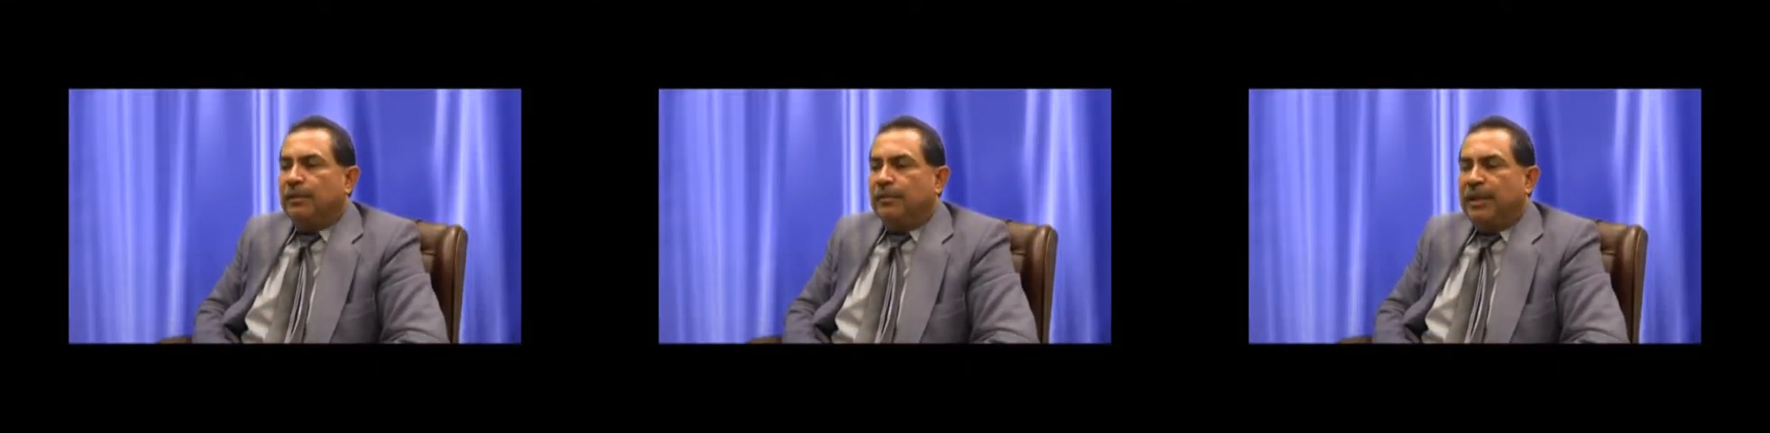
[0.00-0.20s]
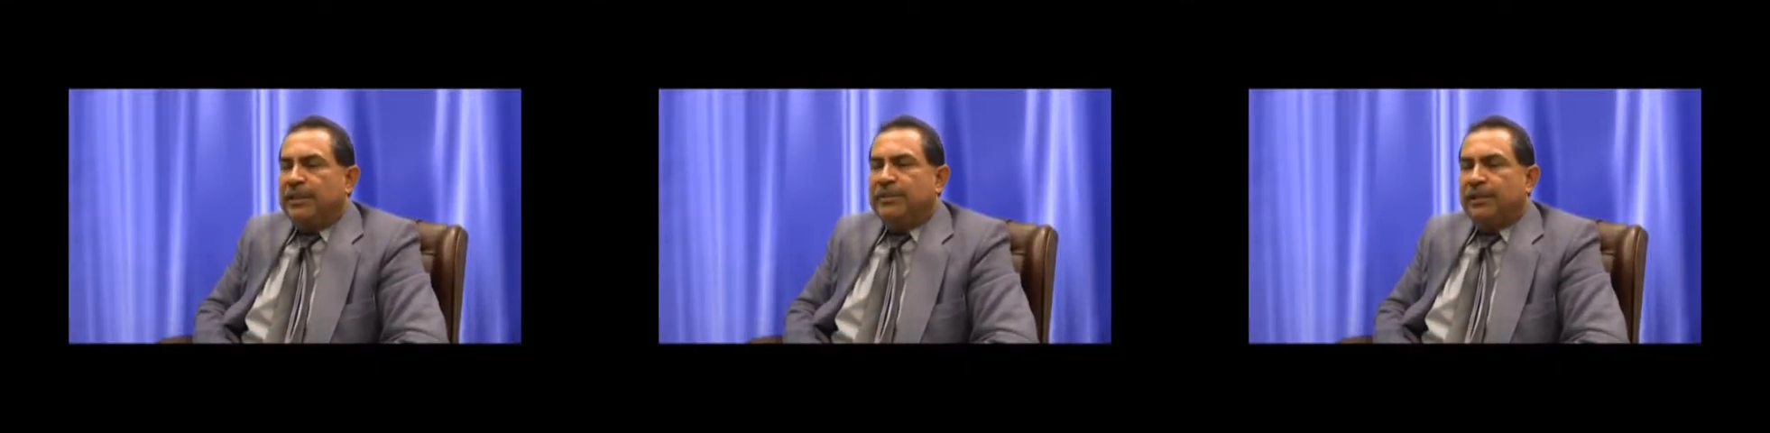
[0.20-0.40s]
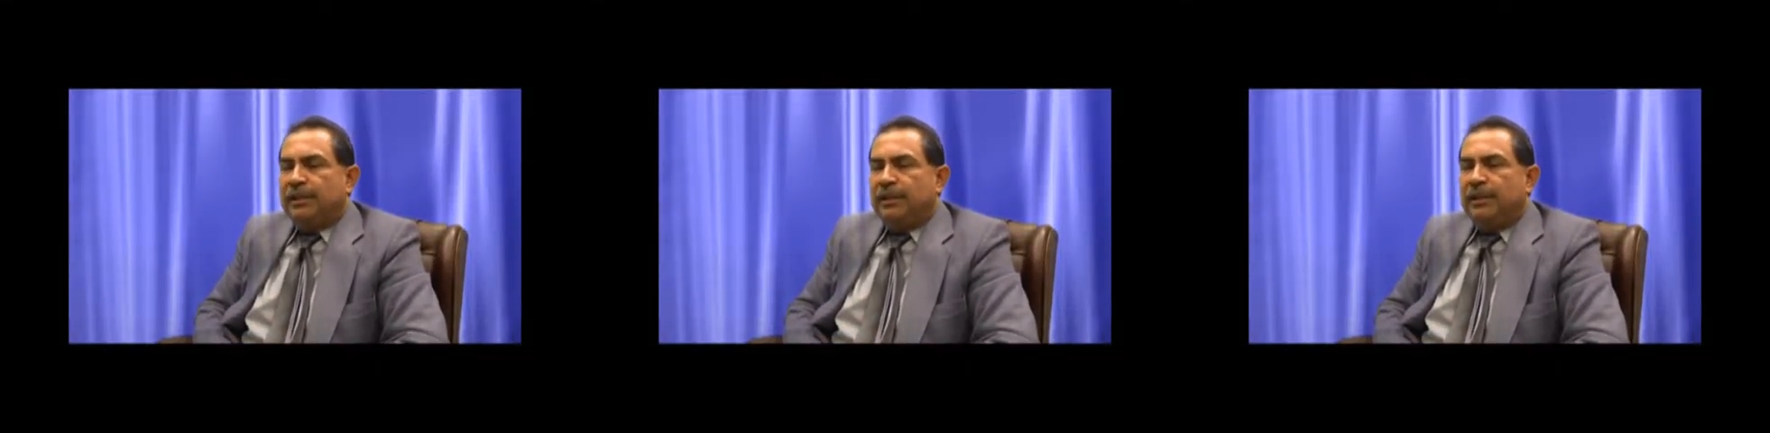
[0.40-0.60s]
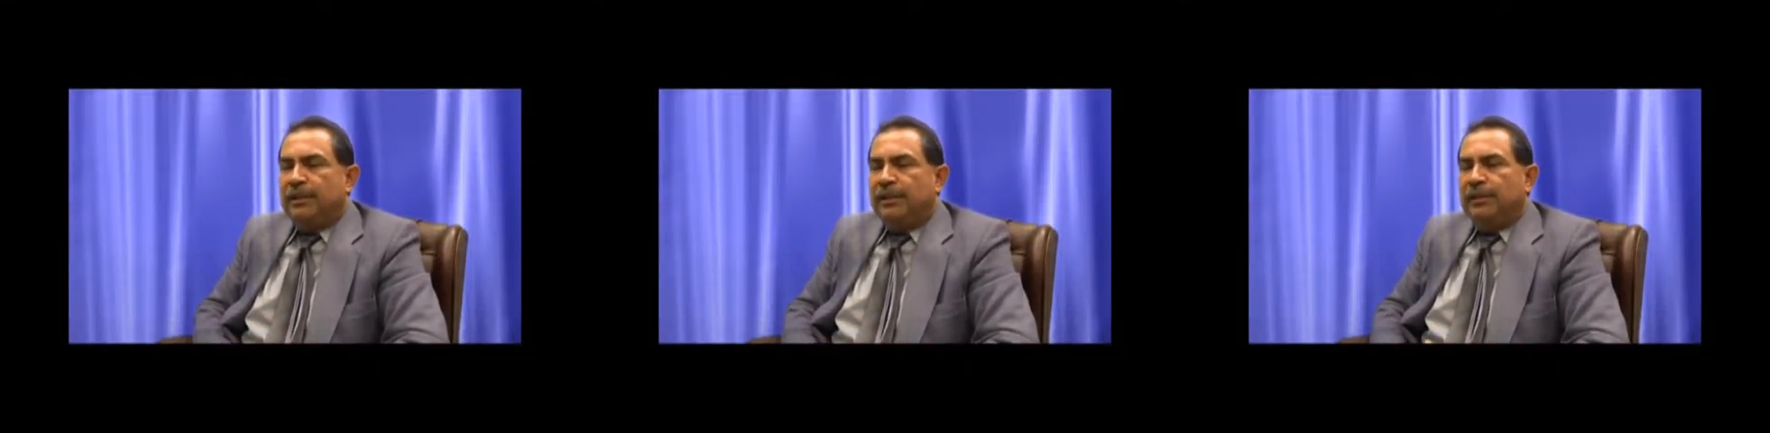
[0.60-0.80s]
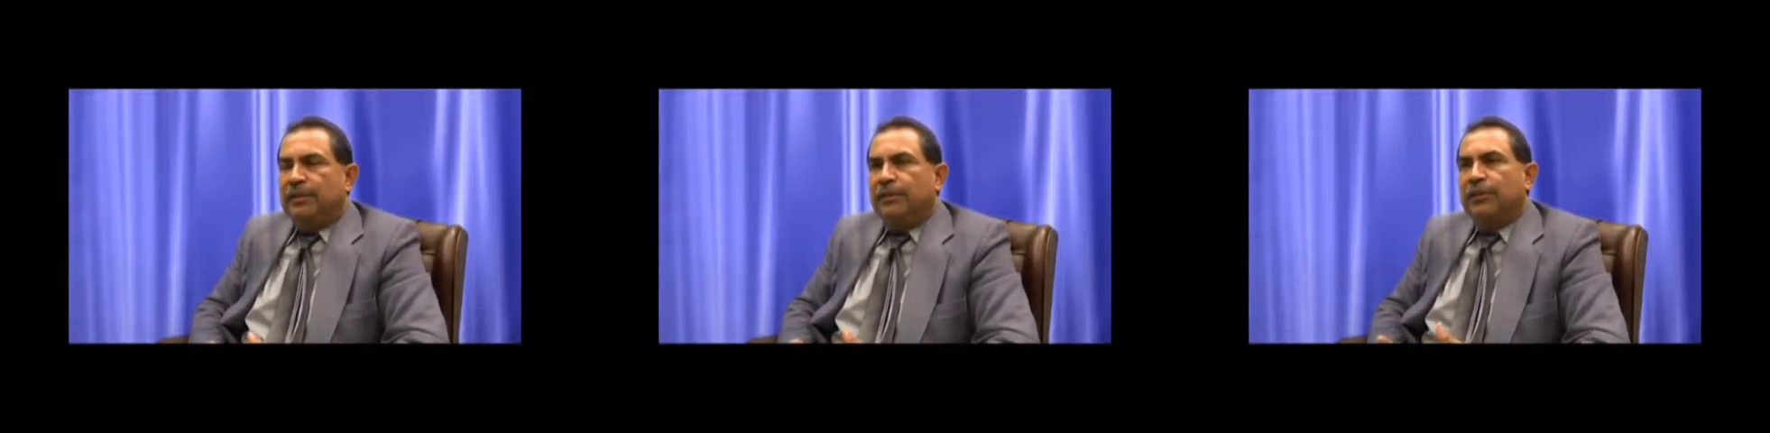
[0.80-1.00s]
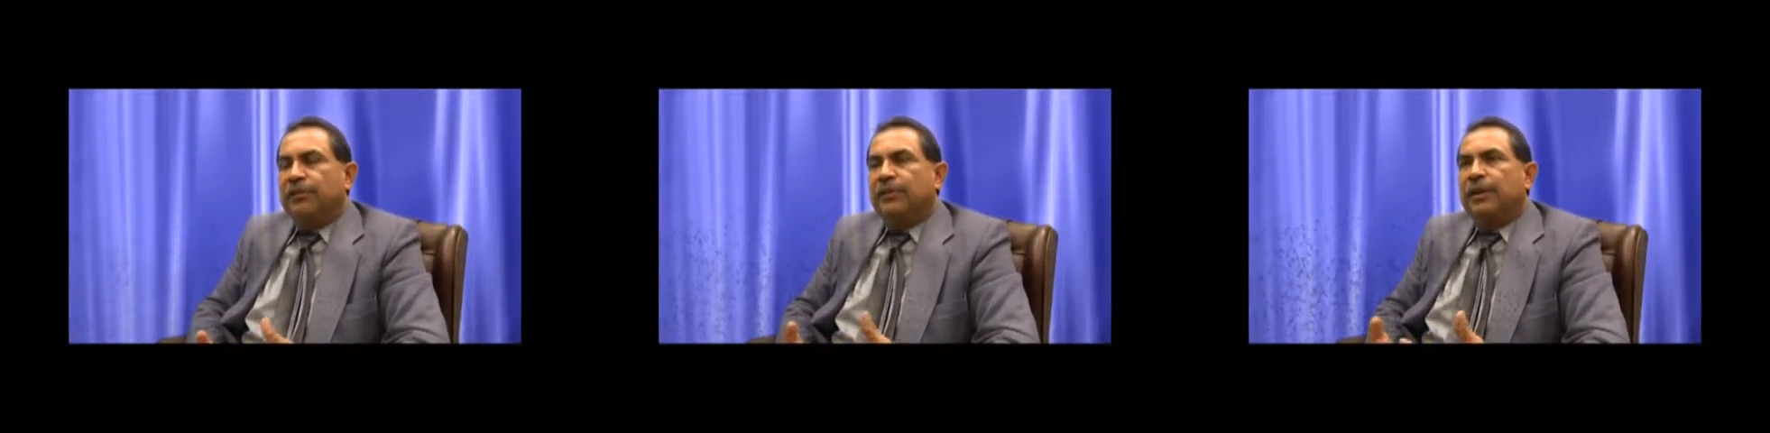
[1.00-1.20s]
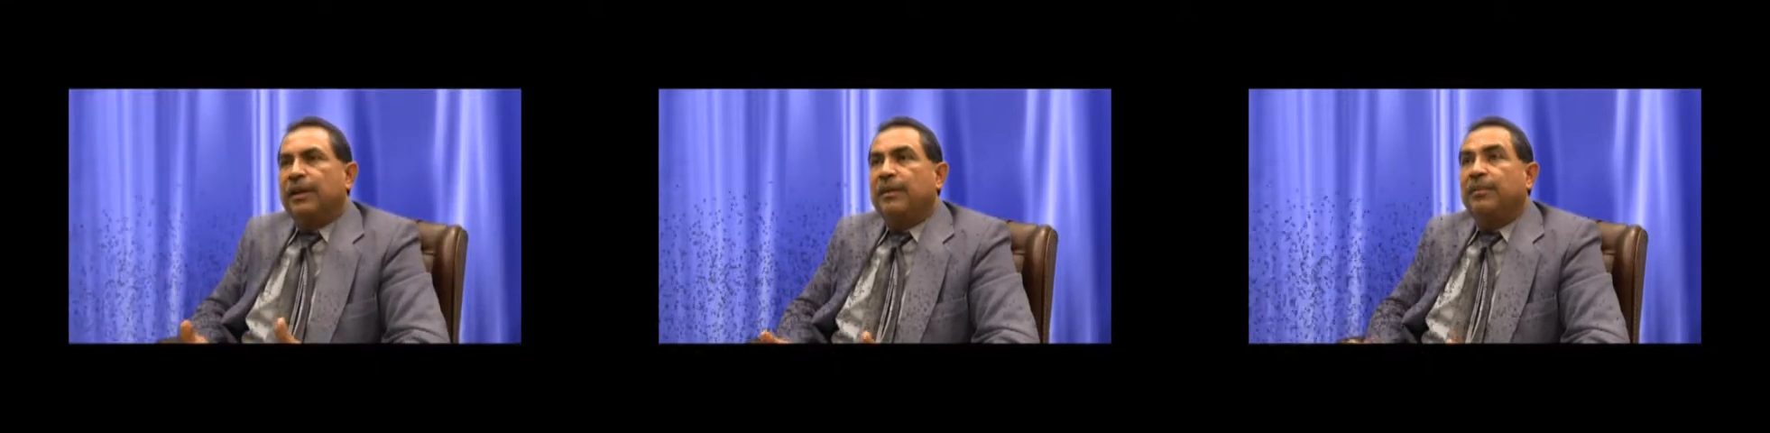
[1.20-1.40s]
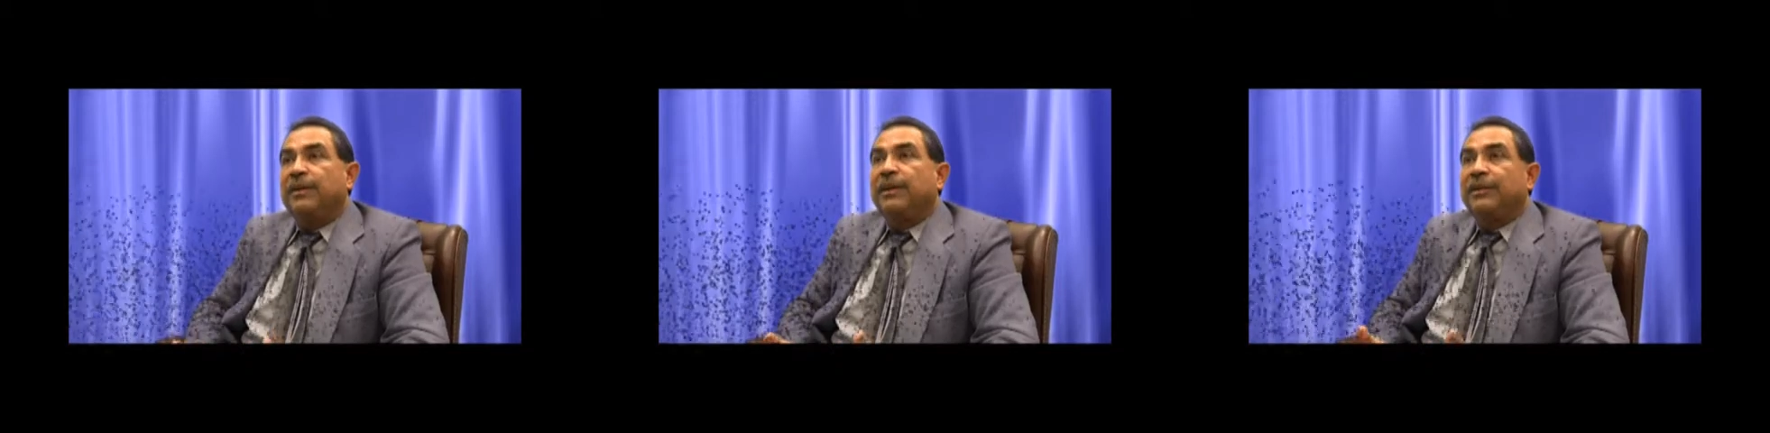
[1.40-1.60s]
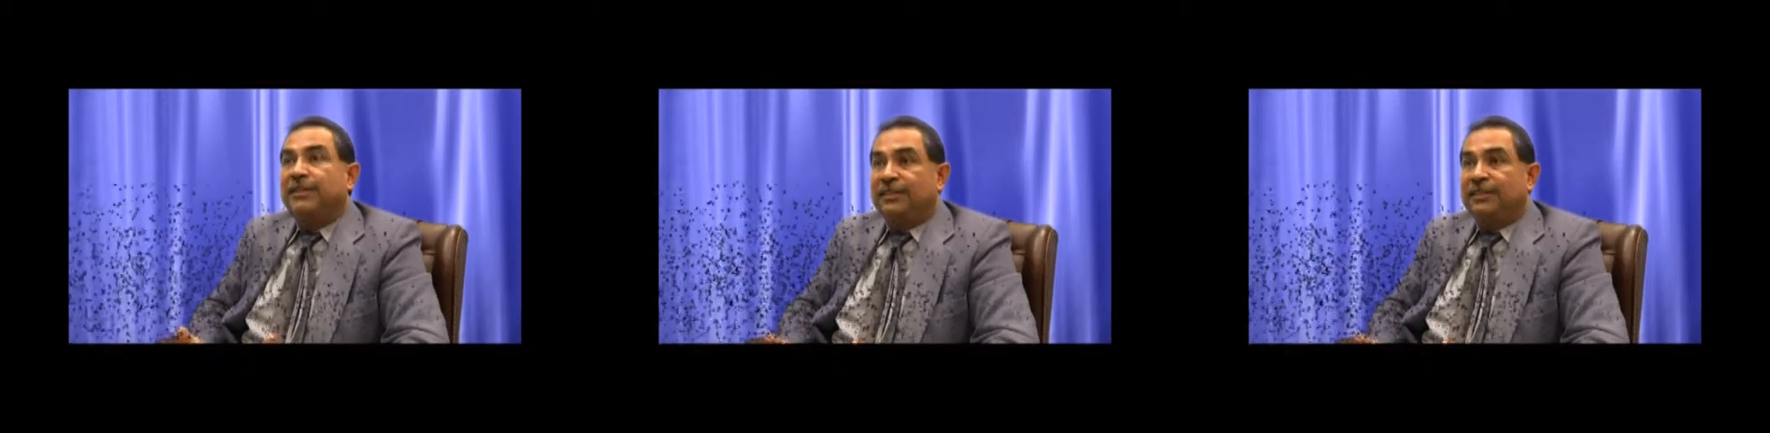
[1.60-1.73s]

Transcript: Basically, there's got to be a